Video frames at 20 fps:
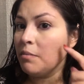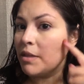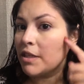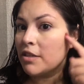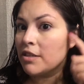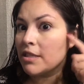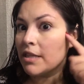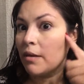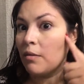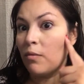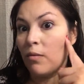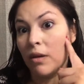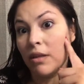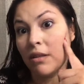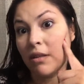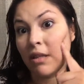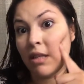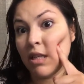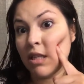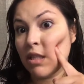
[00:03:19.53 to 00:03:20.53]
because I
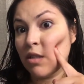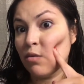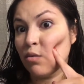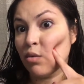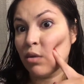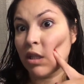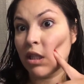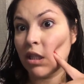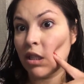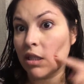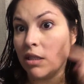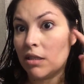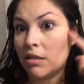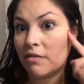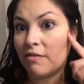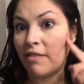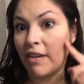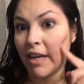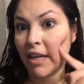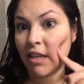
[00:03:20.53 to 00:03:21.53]
want this really
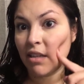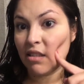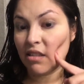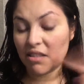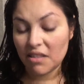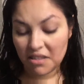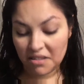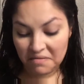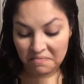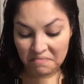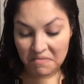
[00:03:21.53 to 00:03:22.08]
defined.